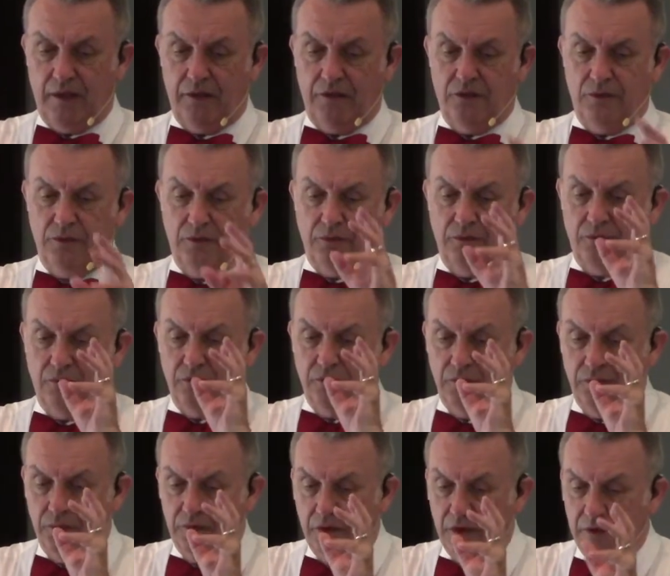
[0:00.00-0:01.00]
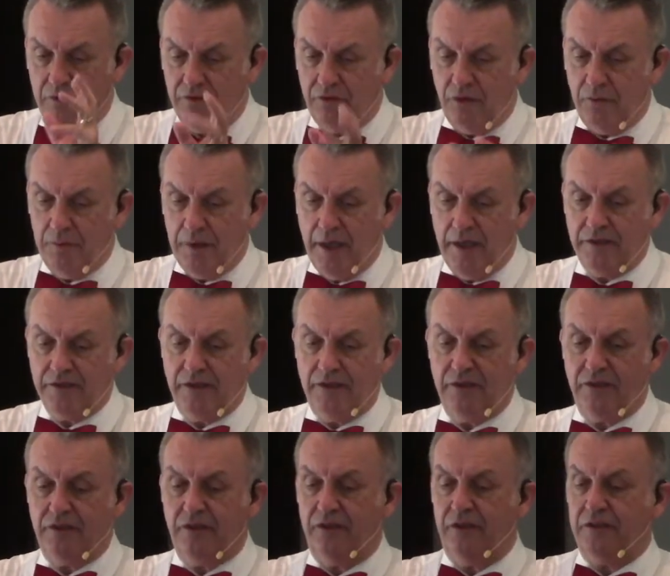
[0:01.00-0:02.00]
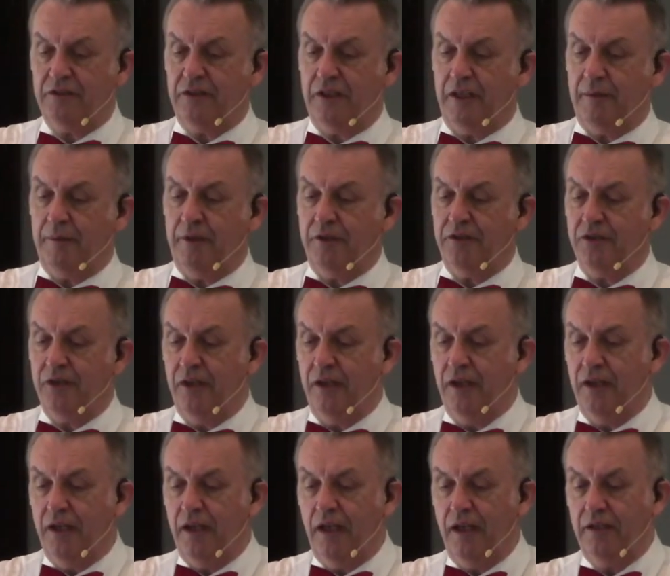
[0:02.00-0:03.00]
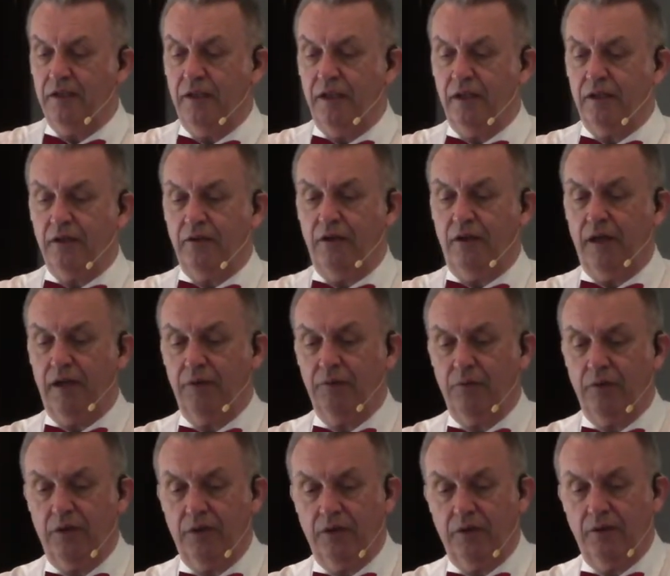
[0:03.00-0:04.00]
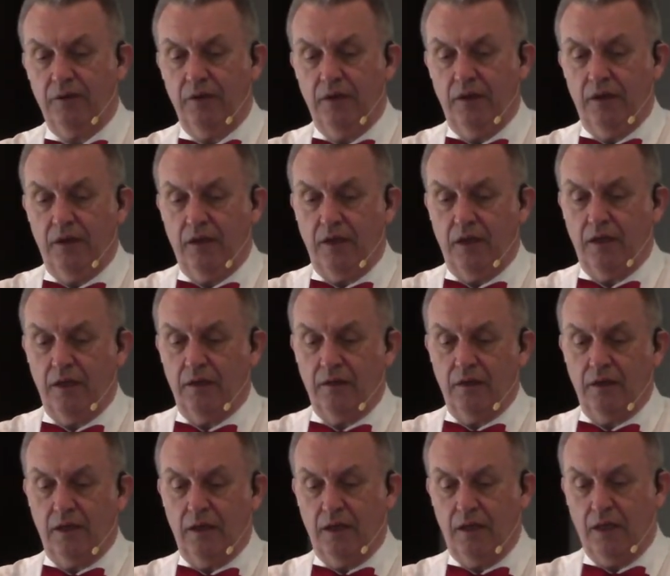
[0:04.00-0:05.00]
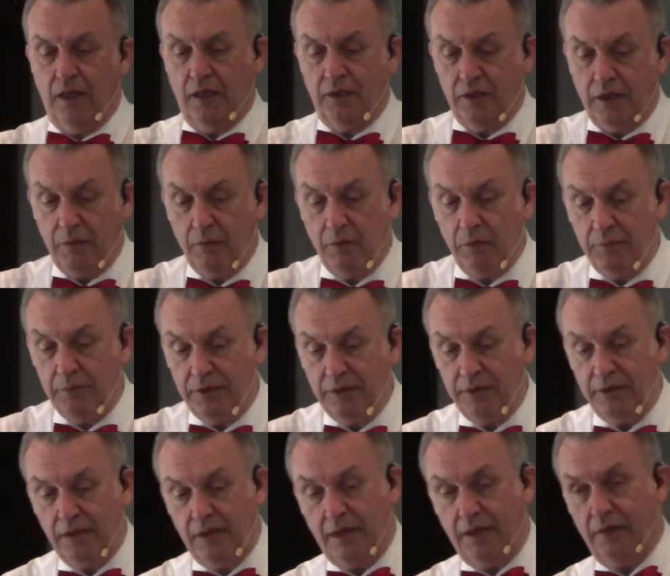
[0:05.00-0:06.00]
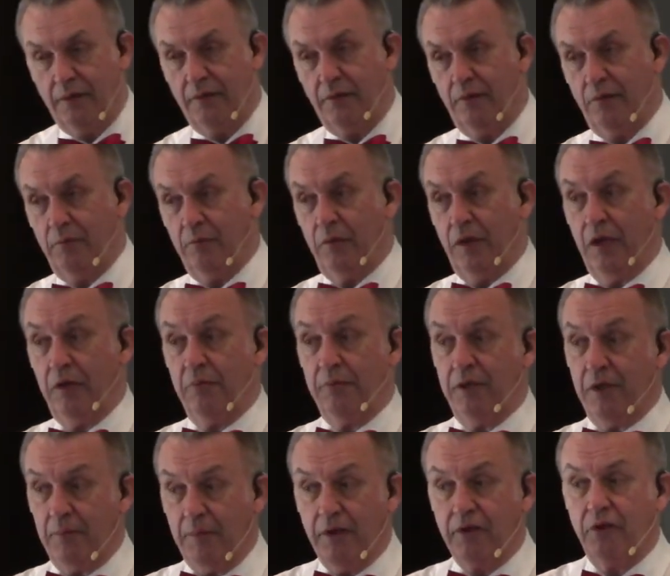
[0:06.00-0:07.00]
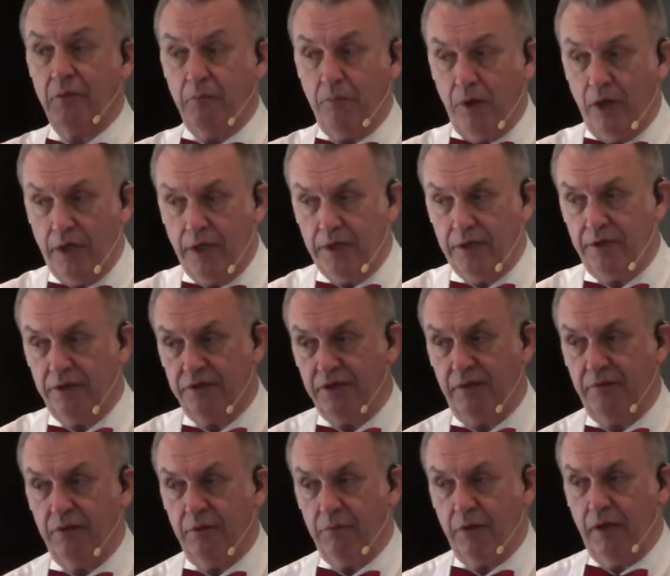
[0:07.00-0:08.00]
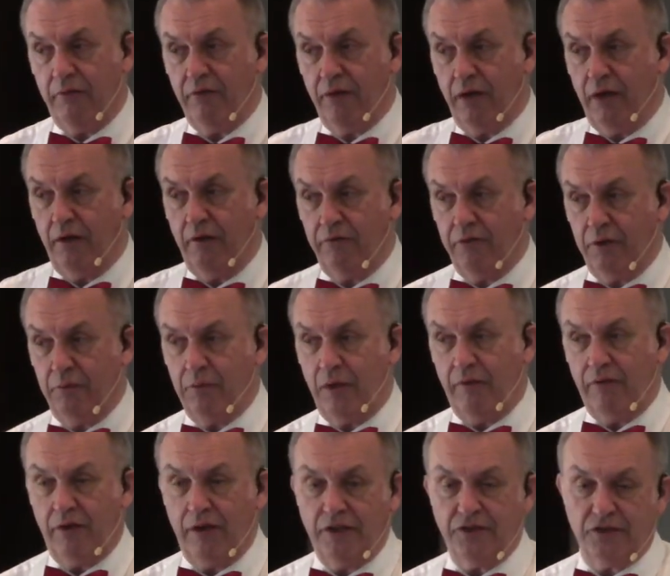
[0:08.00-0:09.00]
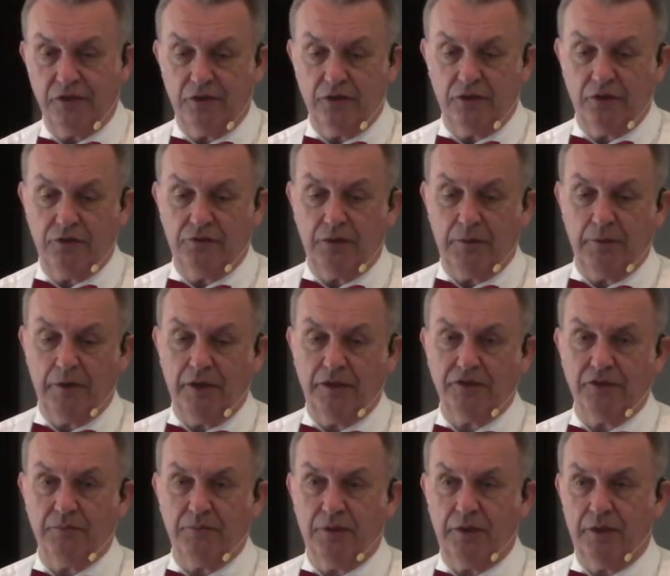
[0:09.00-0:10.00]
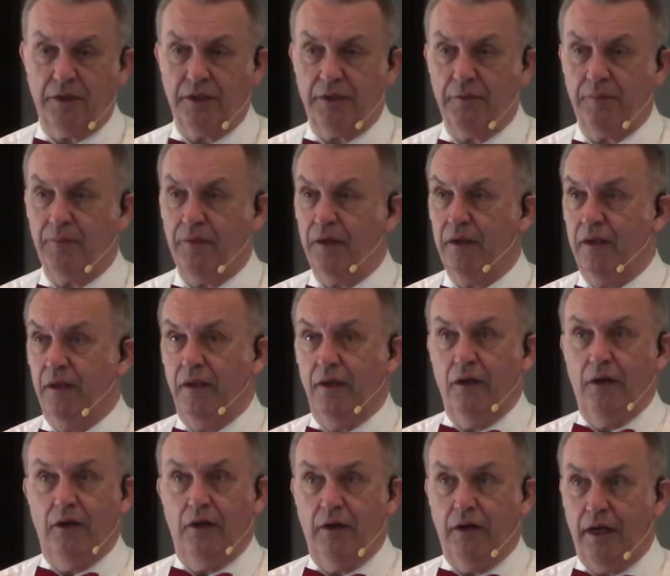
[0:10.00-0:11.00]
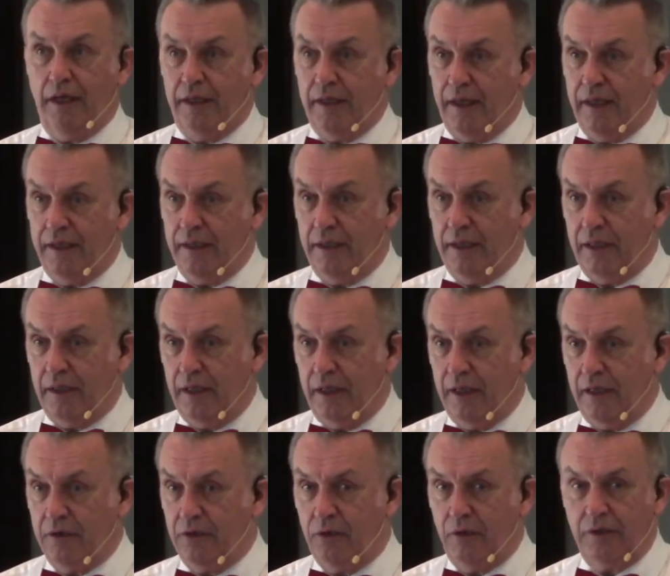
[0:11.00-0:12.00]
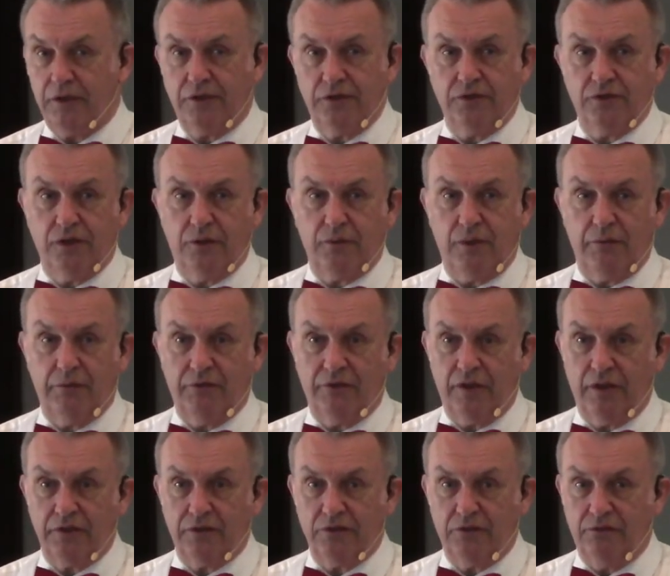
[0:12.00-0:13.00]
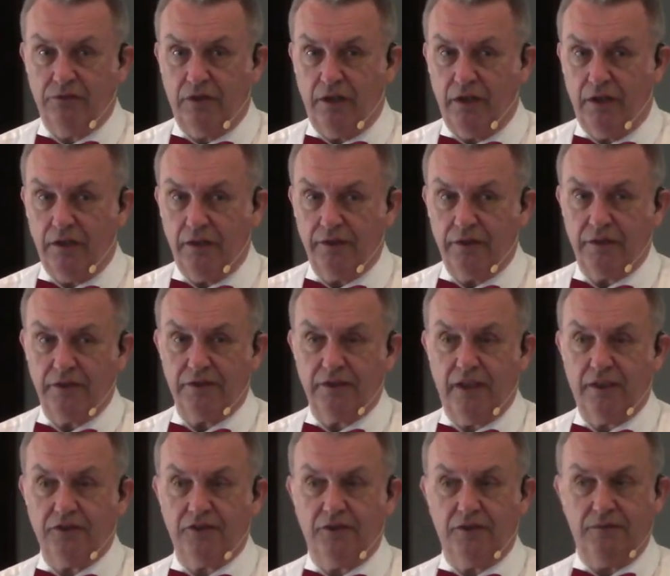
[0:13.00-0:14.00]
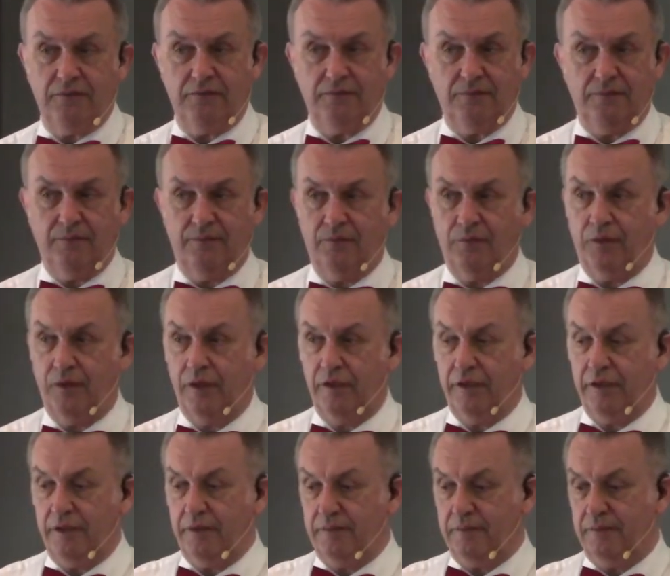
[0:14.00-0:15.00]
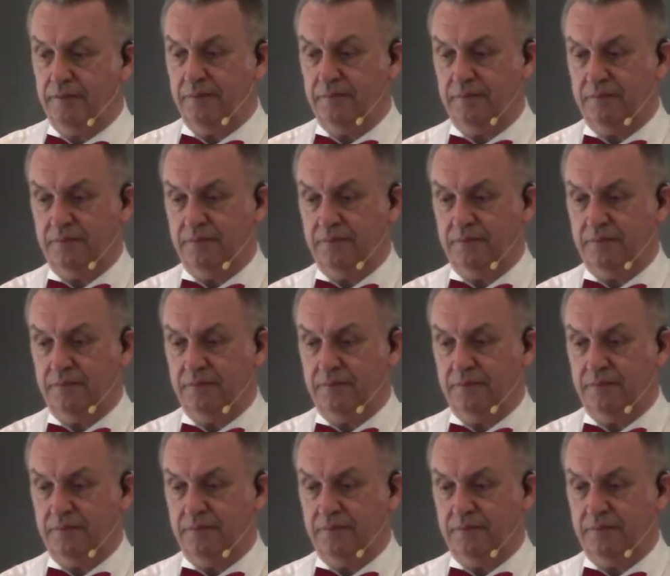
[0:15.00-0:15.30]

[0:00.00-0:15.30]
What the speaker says: and to give obeisance to this image, and yet God will And they will be they'll be among the martyrs of the revelation, the tribulation period. All right, any questions on what we've got so far in this section? Lee?